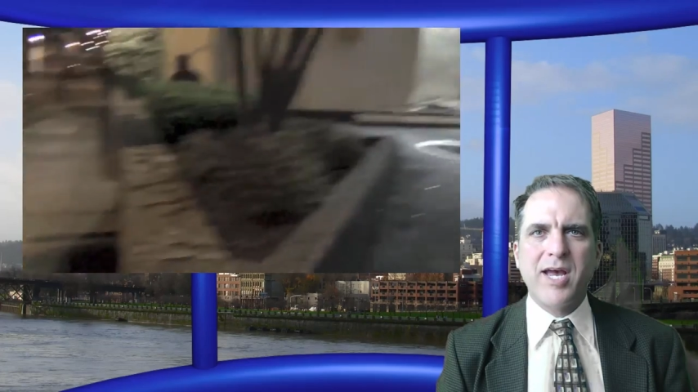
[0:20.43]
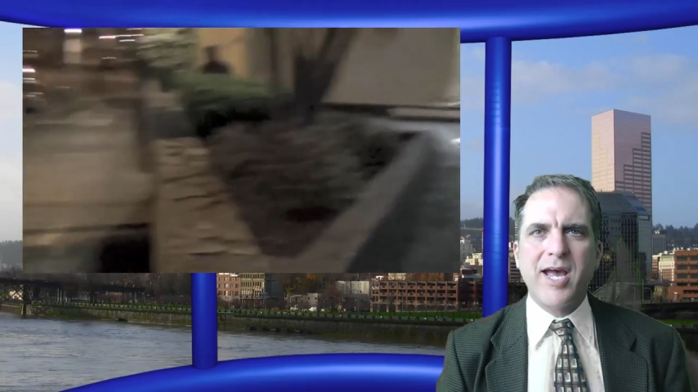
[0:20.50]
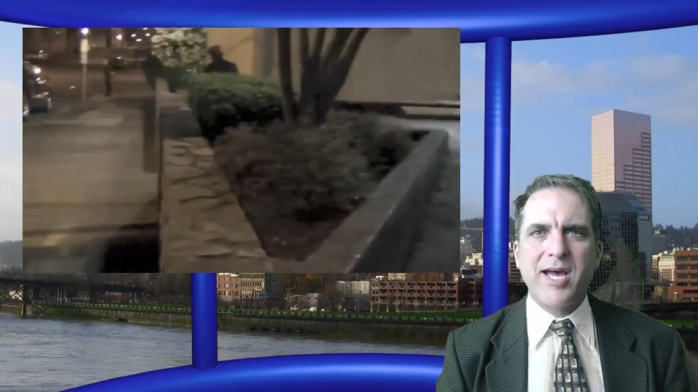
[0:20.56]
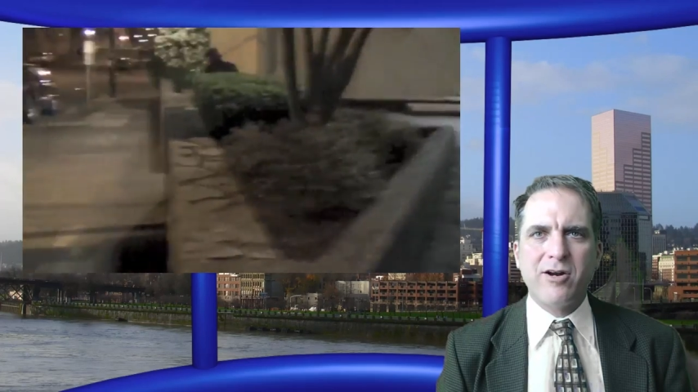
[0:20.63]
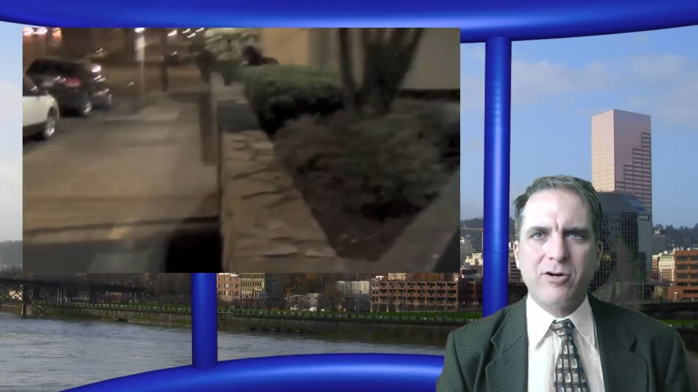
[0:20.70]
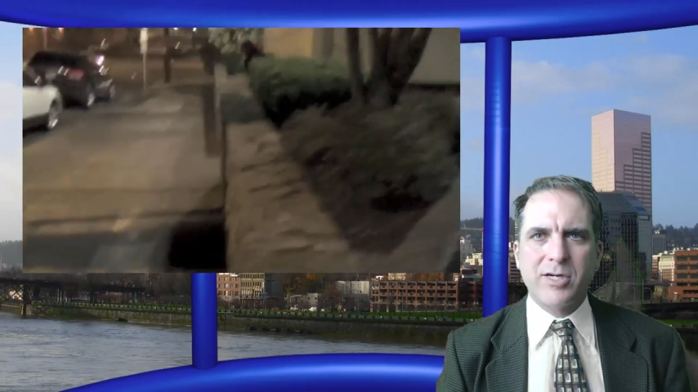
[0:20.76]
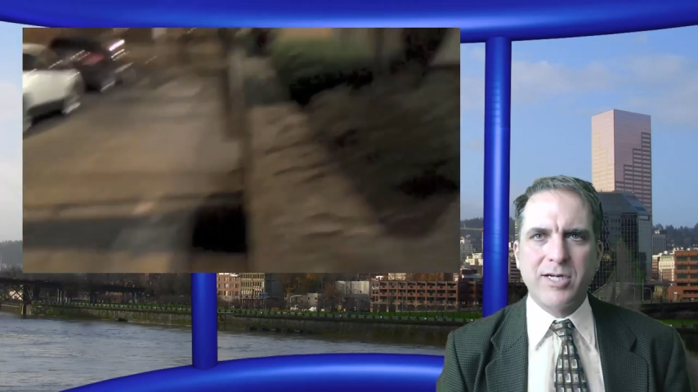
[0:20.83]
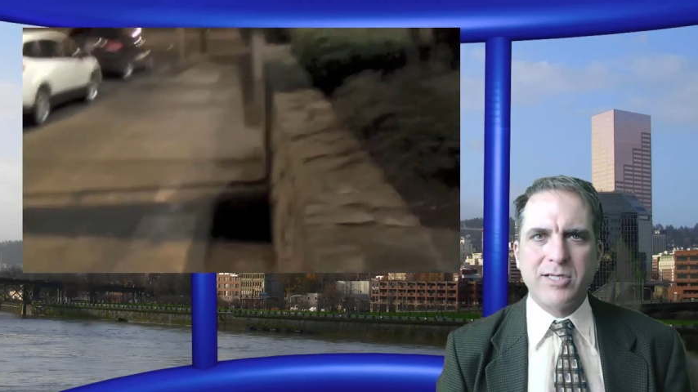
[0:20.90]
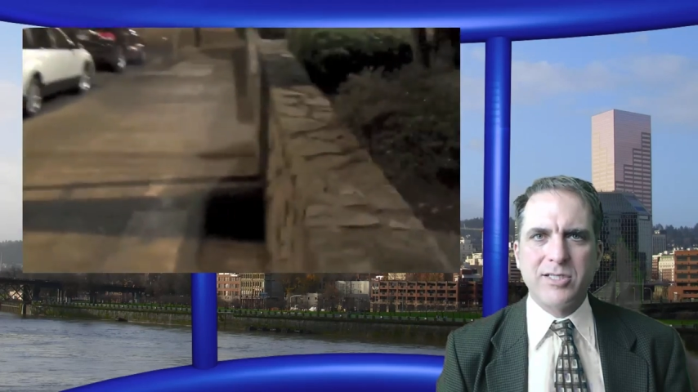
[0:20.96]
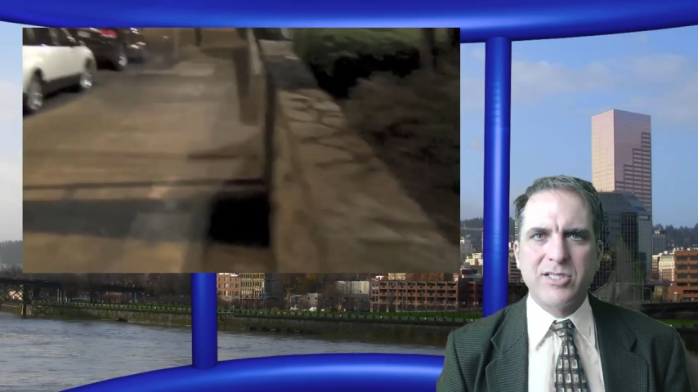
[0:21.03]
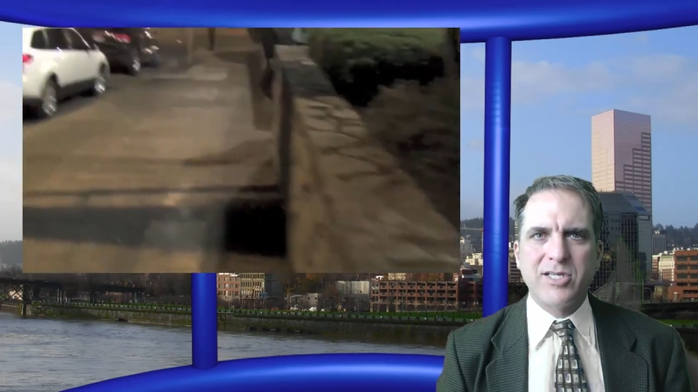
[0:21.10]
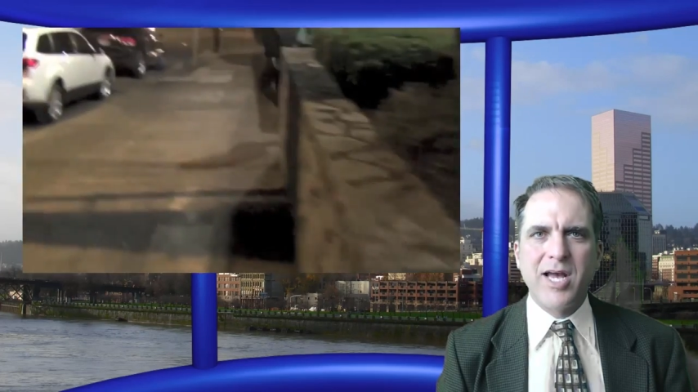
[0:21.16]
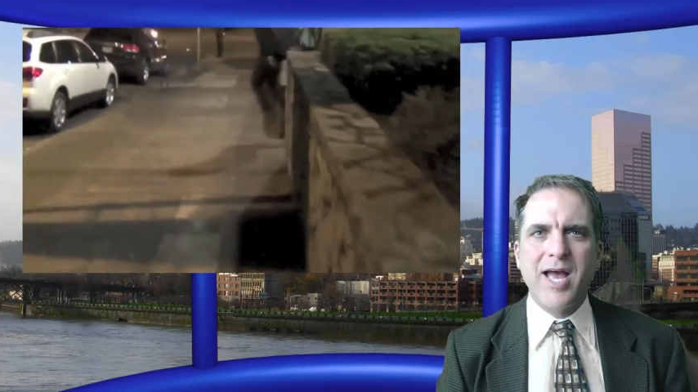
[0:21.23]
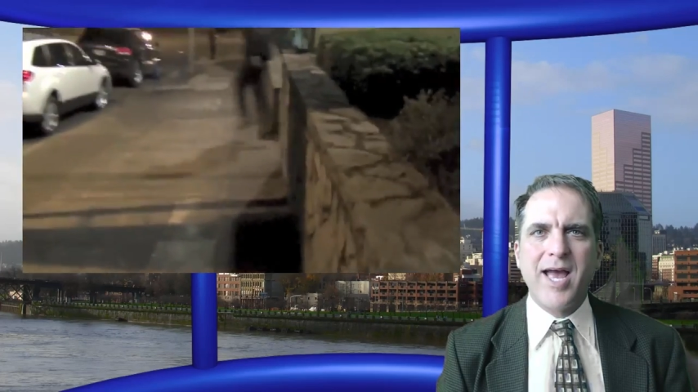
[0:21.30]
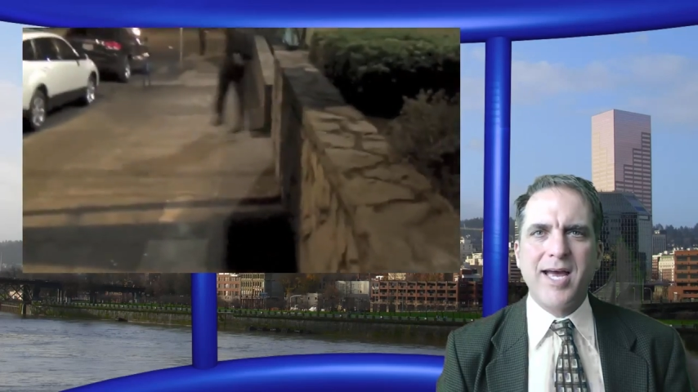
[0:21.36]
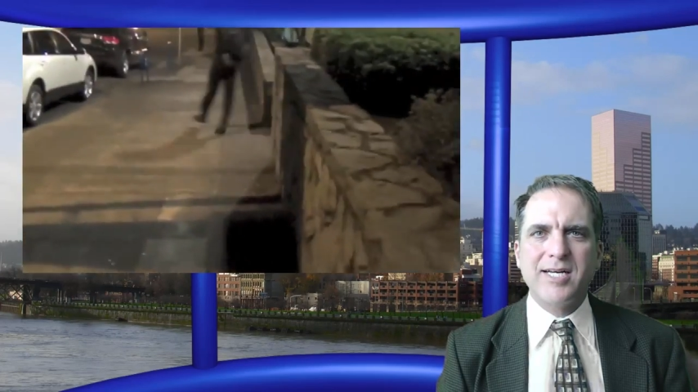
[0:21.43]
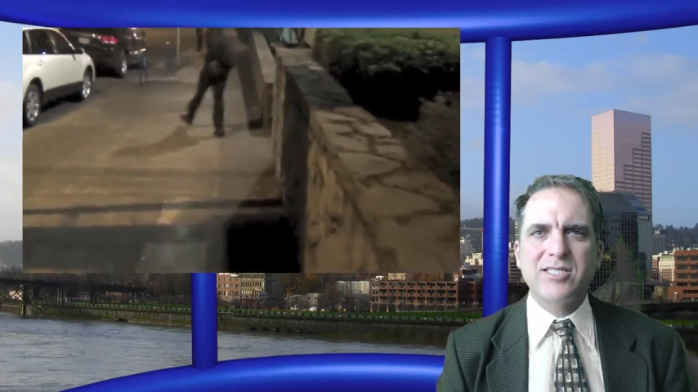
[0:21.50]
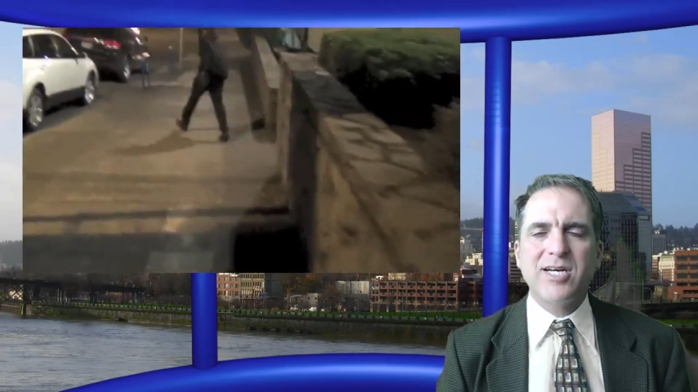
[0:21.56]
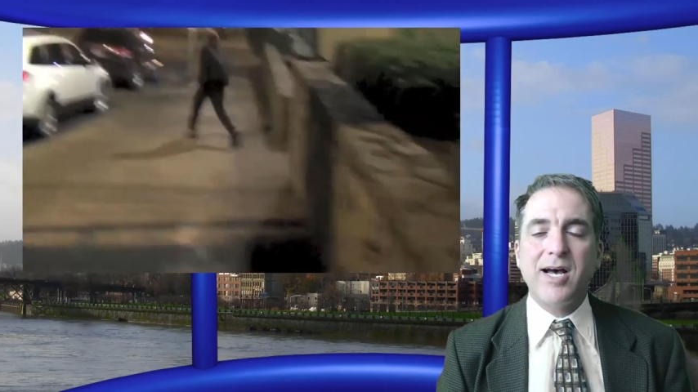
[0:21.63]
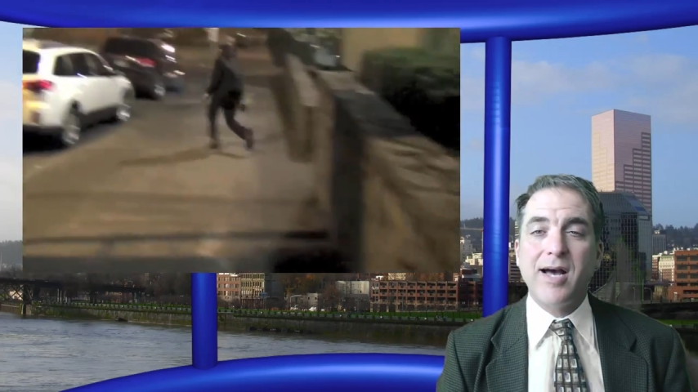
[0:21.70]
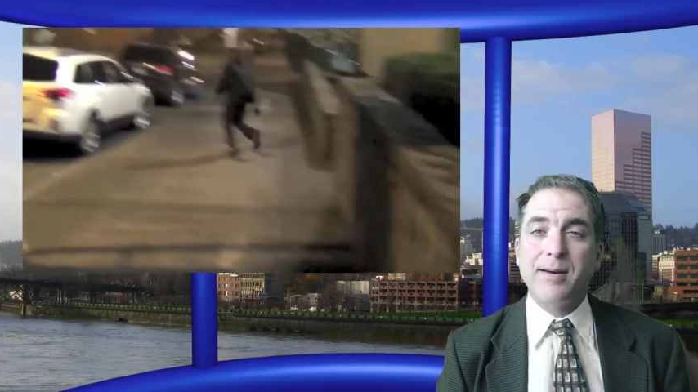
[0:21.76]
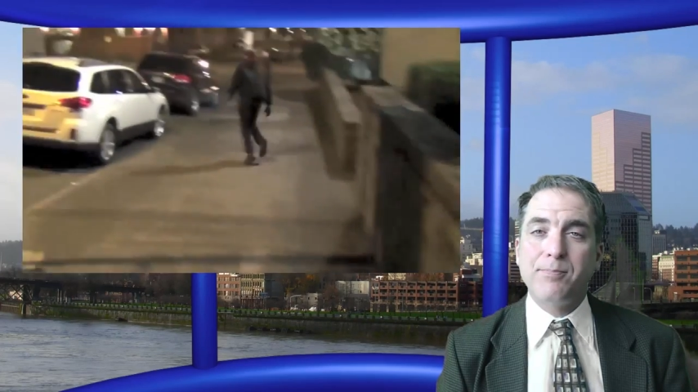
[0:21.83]
anarchists
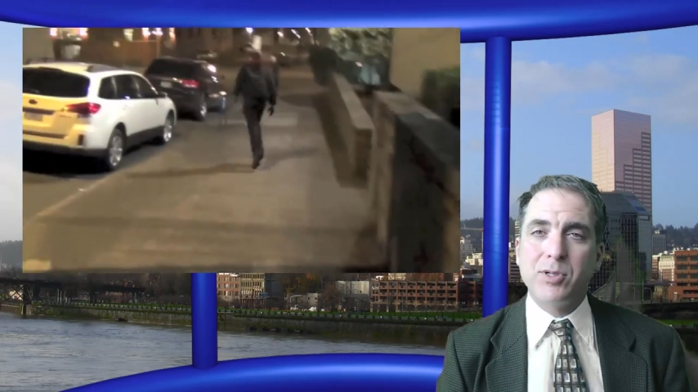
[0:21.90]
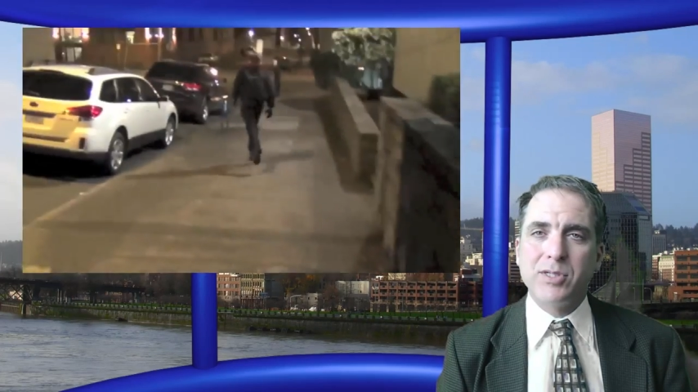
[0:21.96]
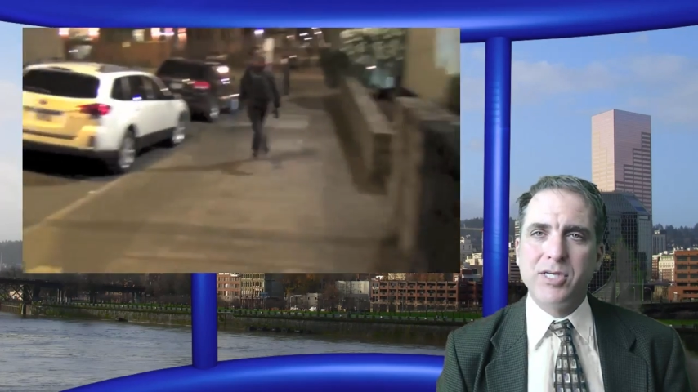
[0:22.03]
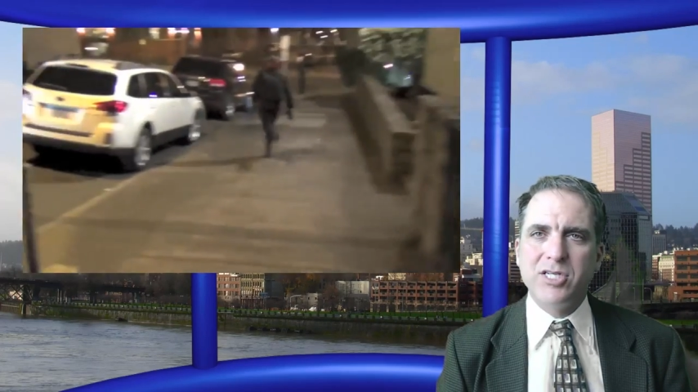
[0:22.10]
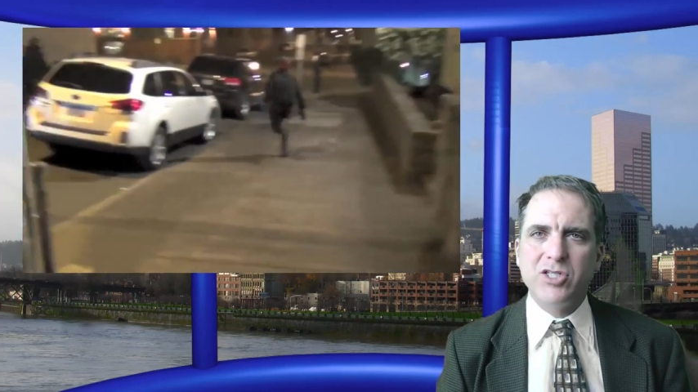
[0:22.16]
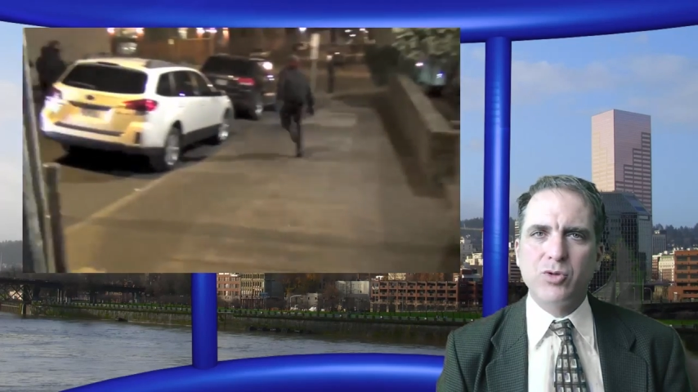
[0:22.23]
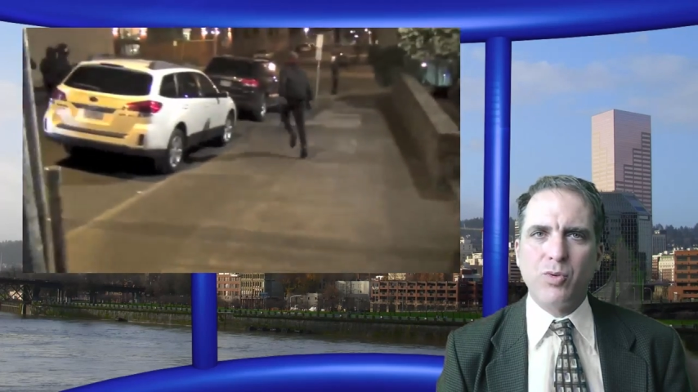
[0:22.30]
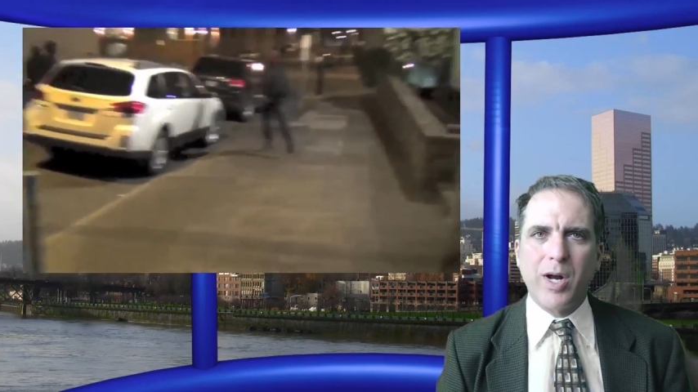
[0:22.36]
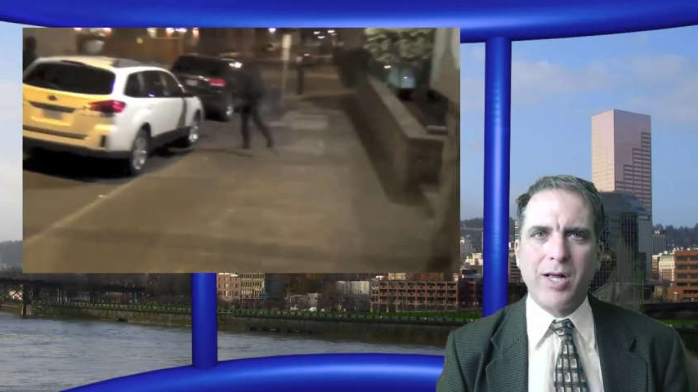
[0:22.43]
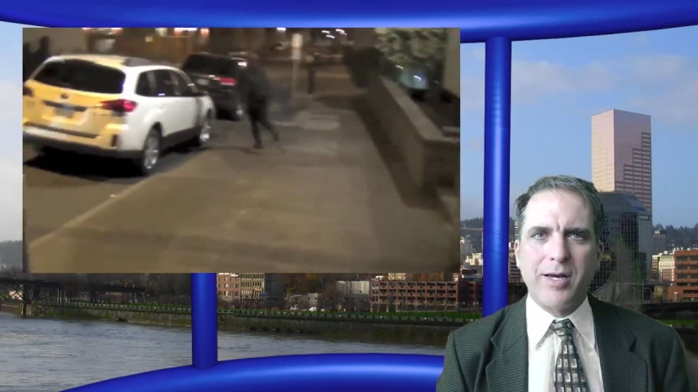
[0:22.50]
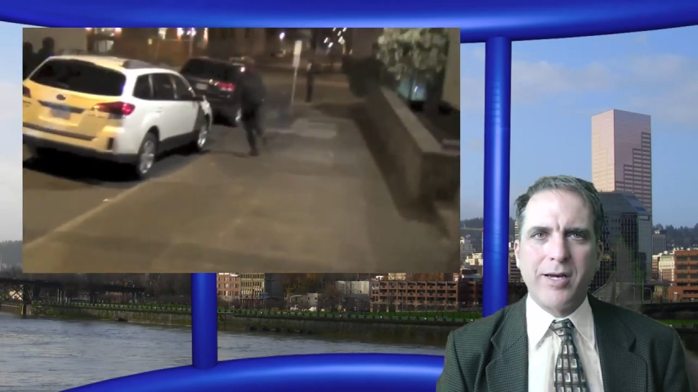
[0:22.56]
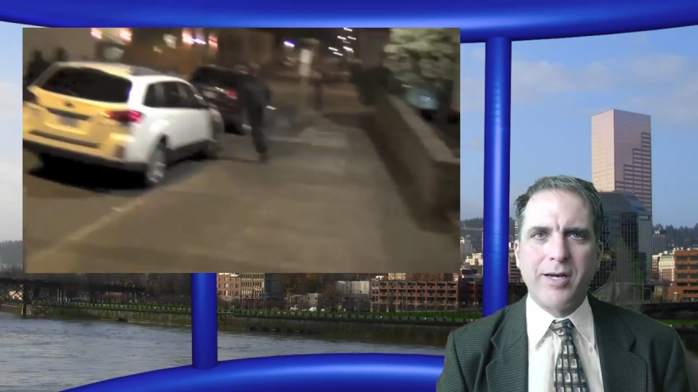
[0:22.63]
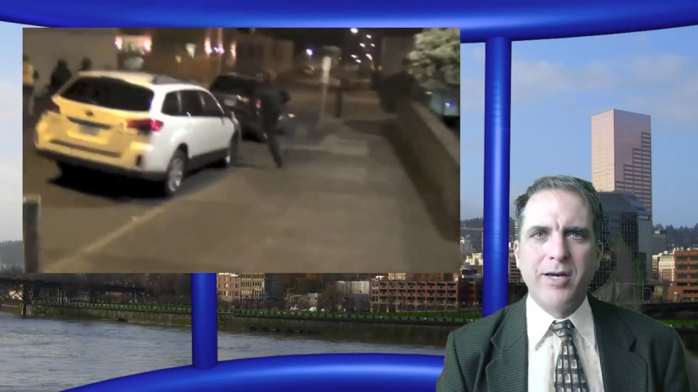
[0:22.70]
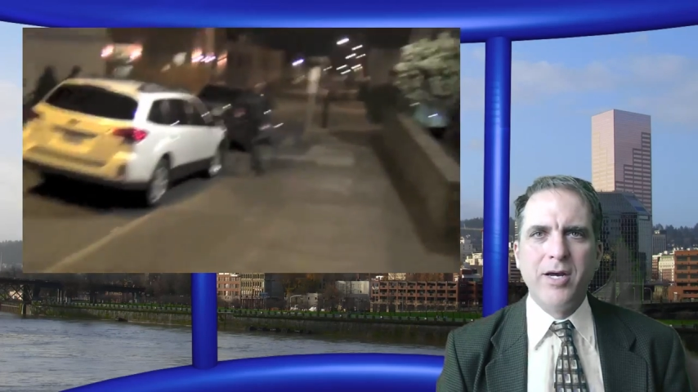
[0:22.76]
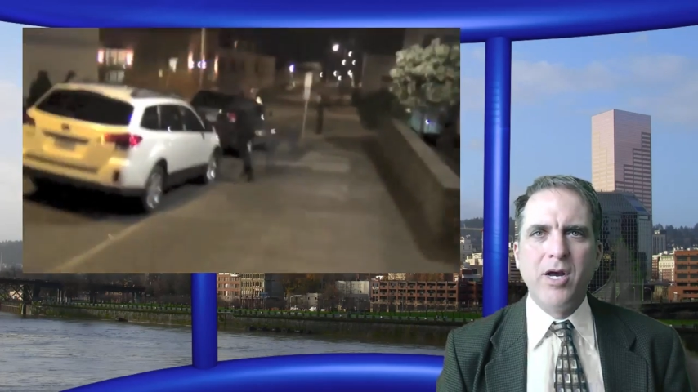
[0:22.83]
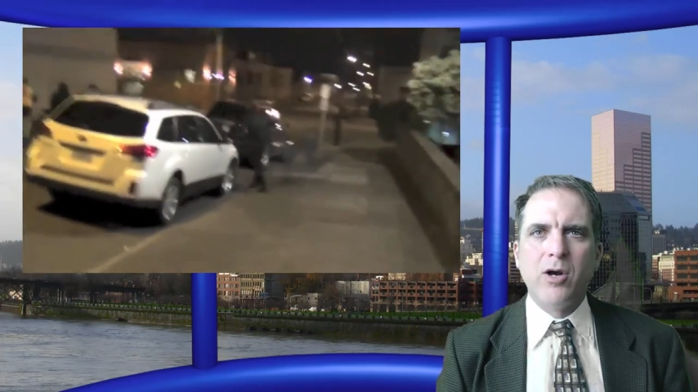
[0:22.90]
anti-police rally,